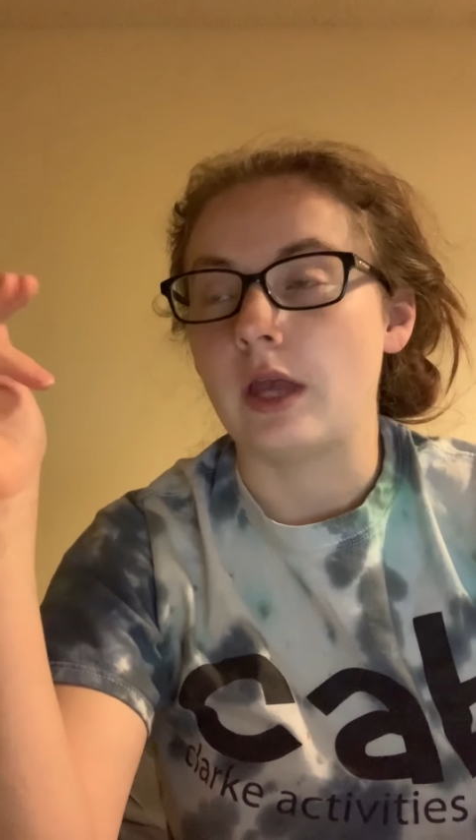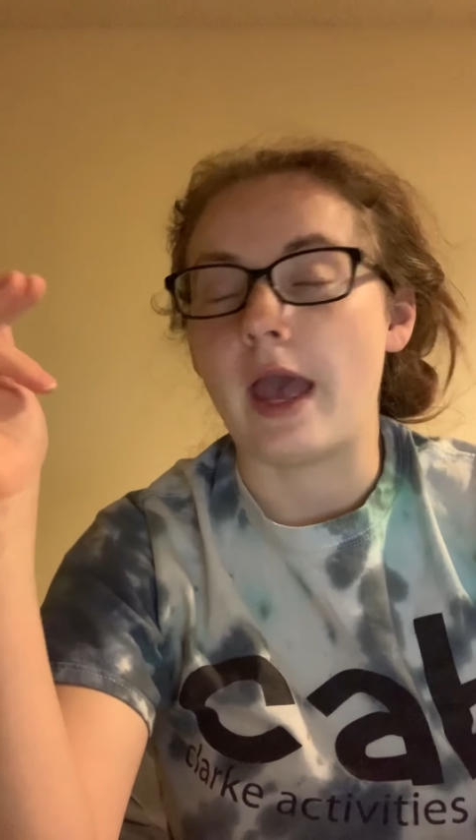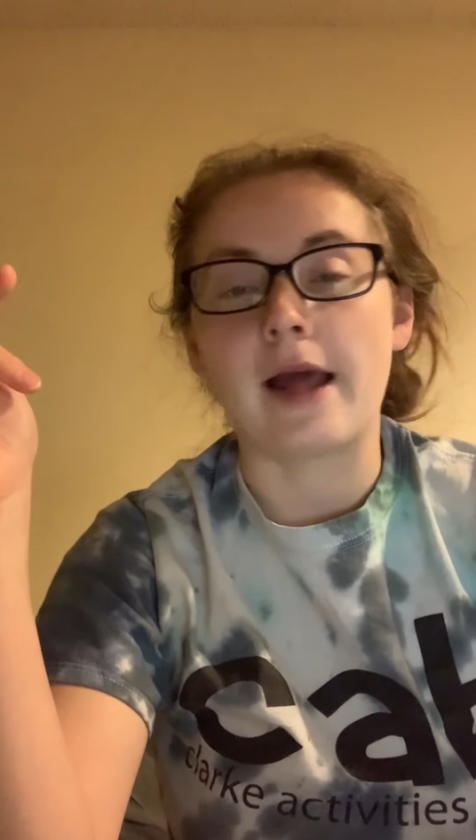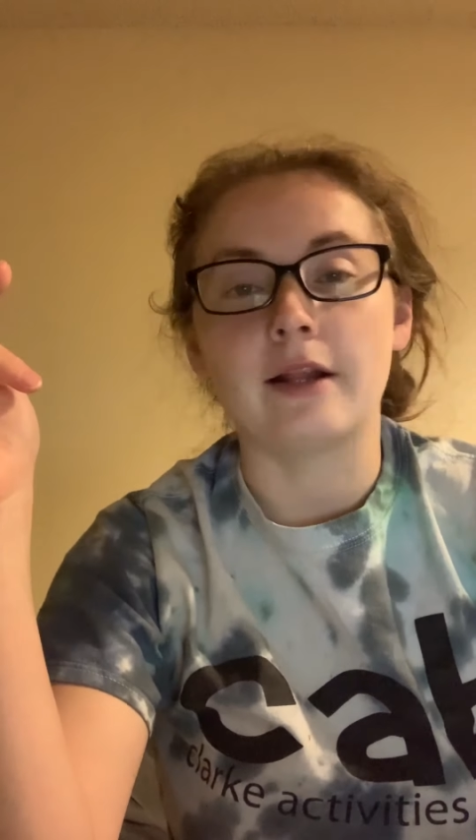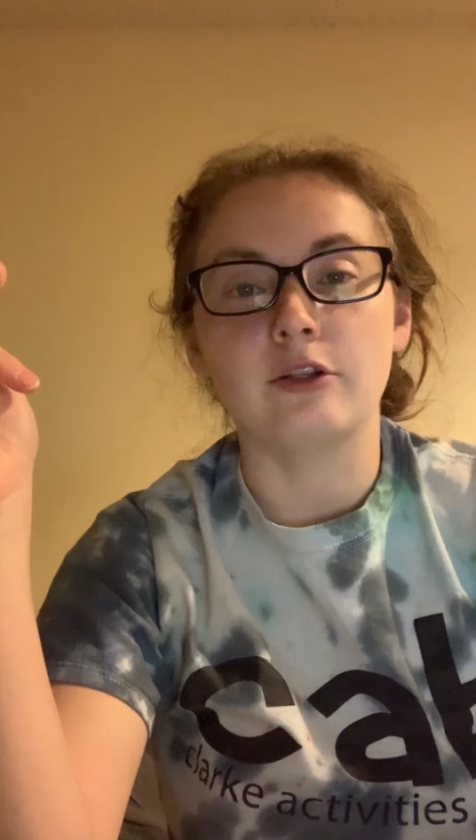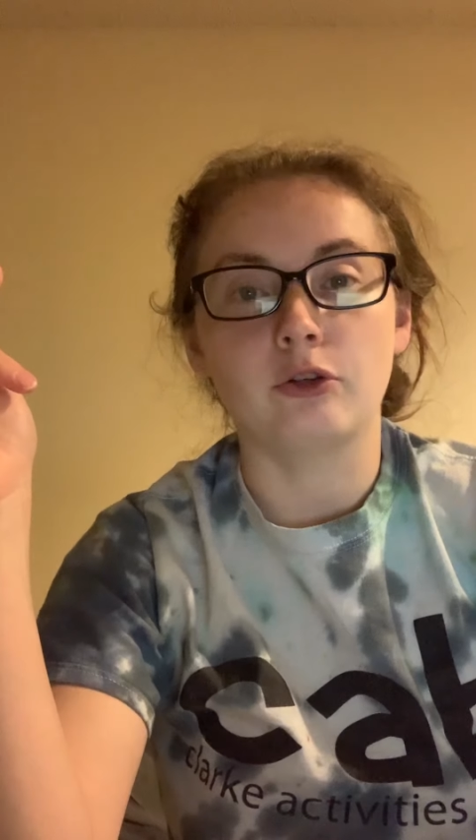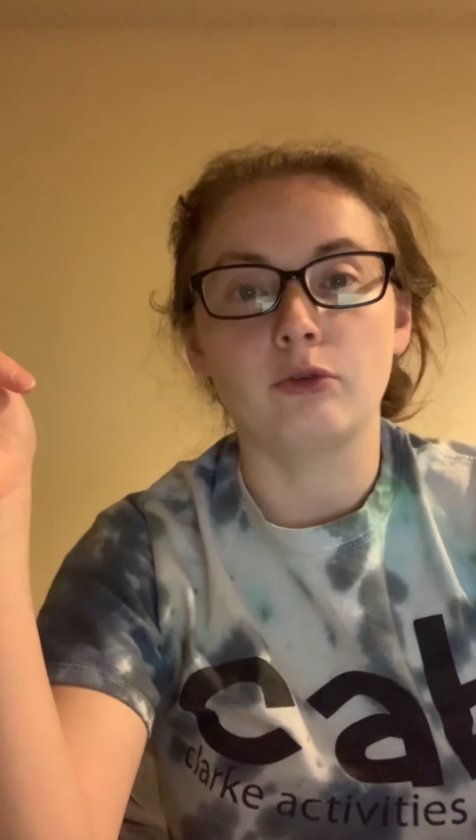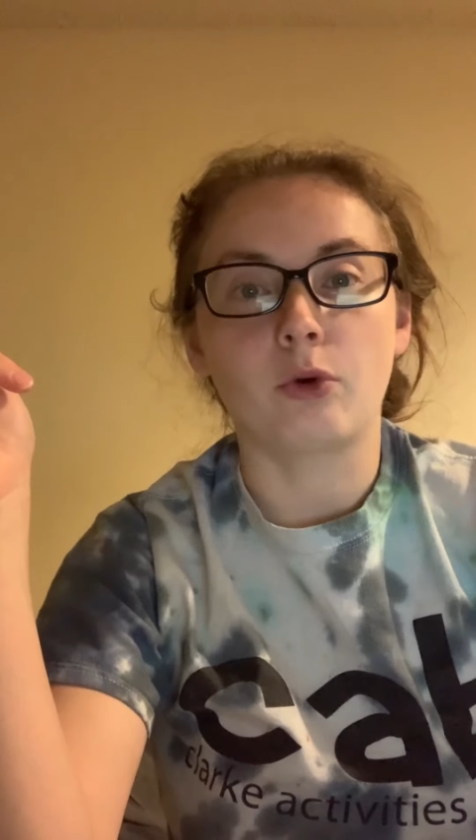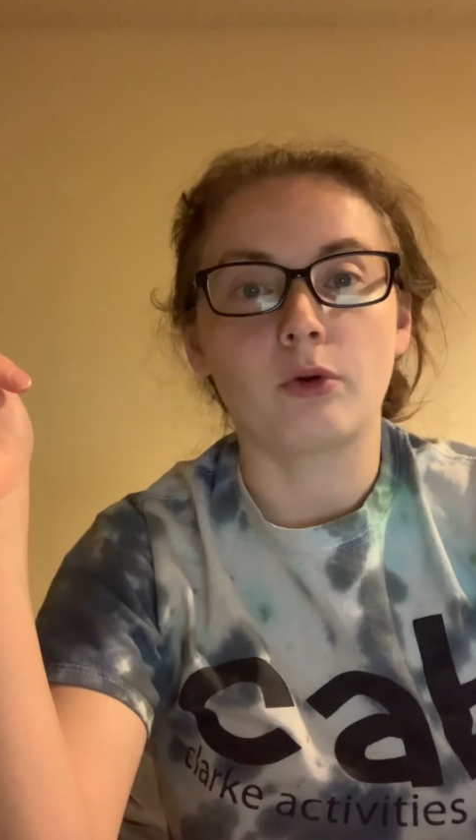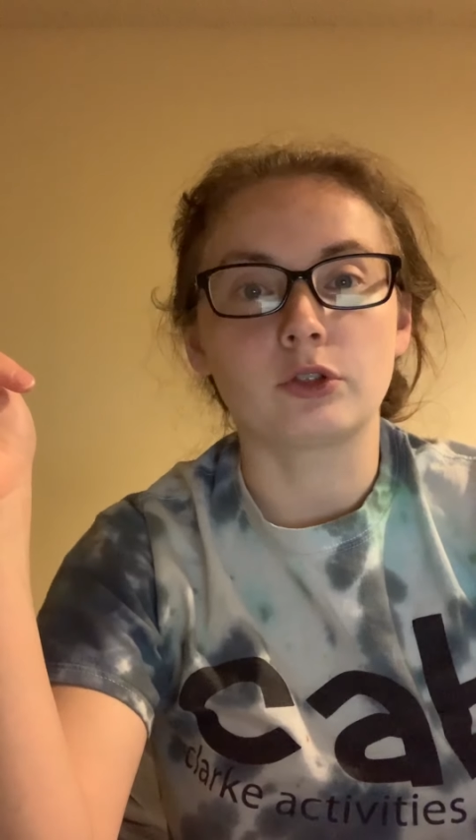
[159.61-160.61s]

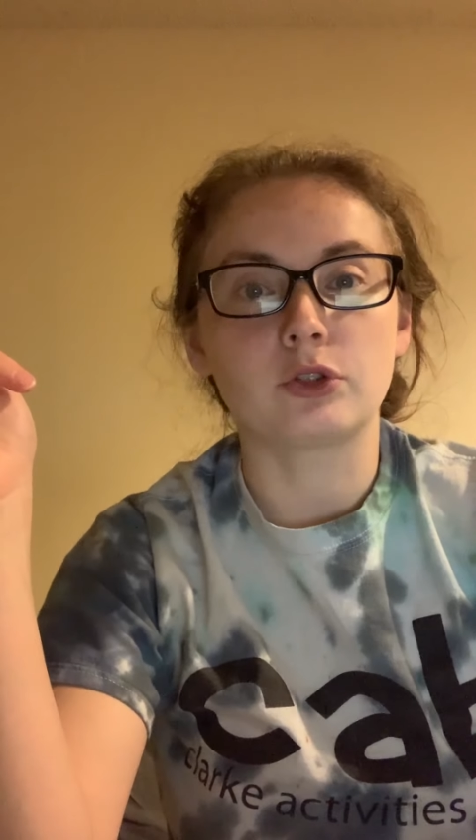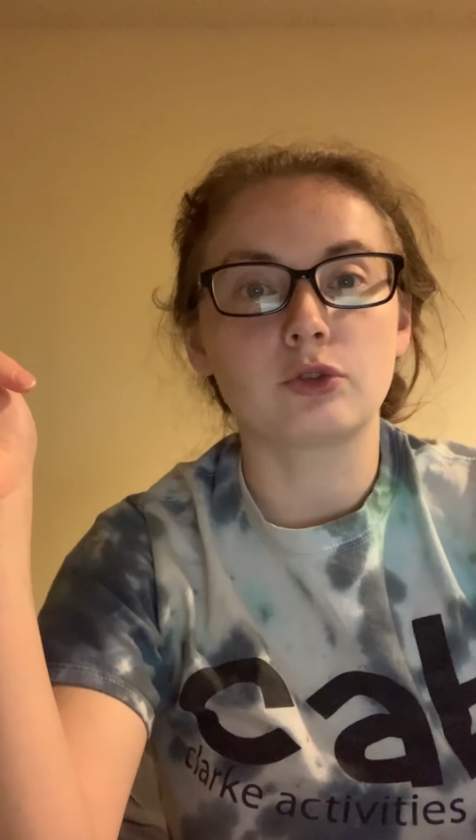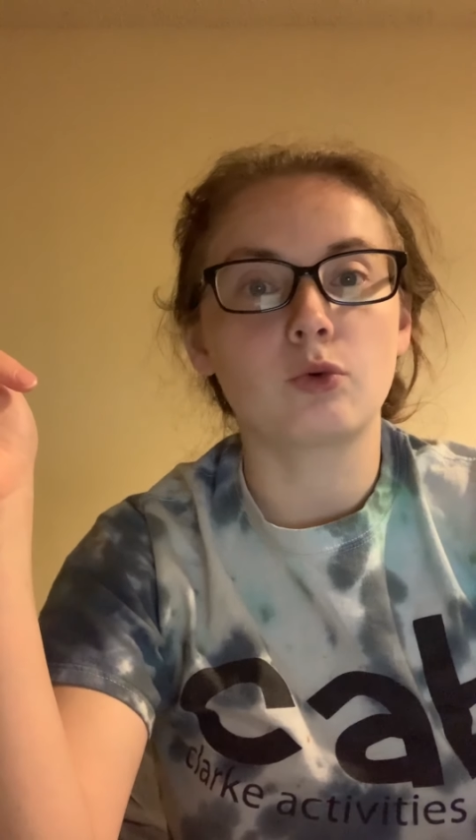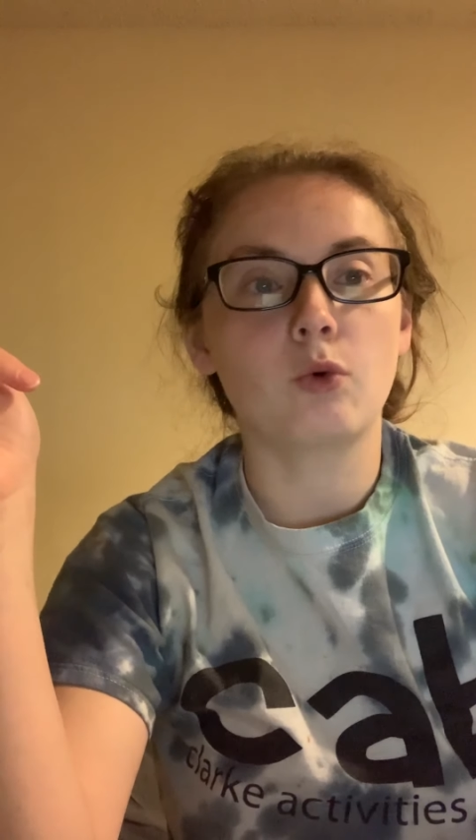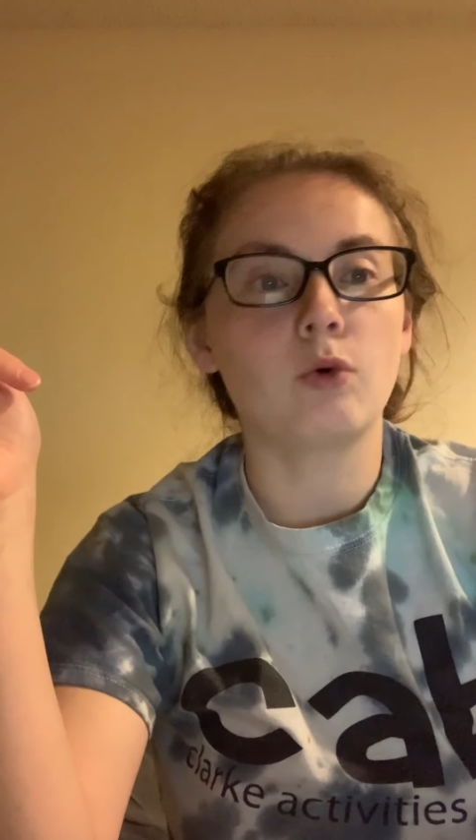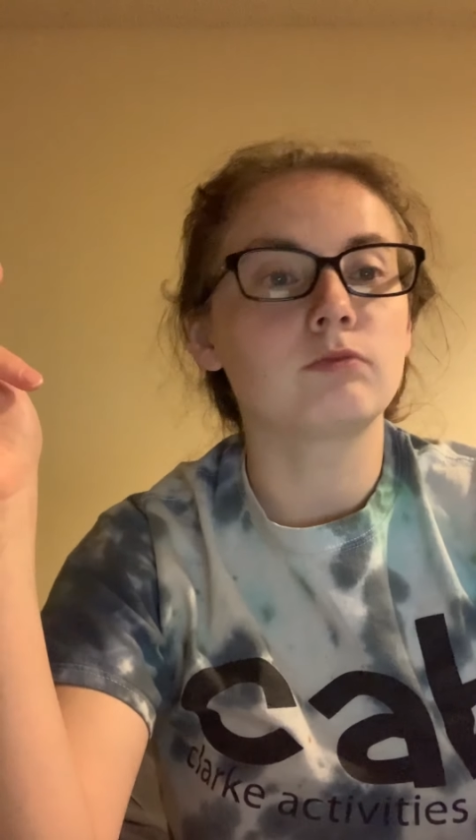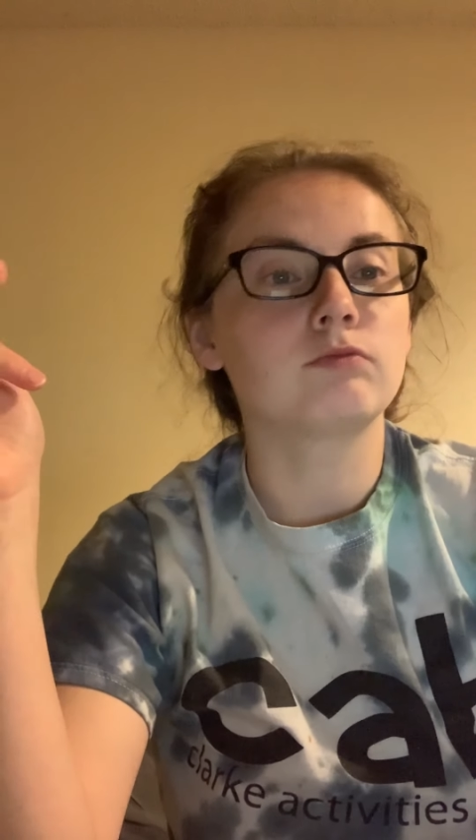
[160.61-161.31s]
attitude towards school.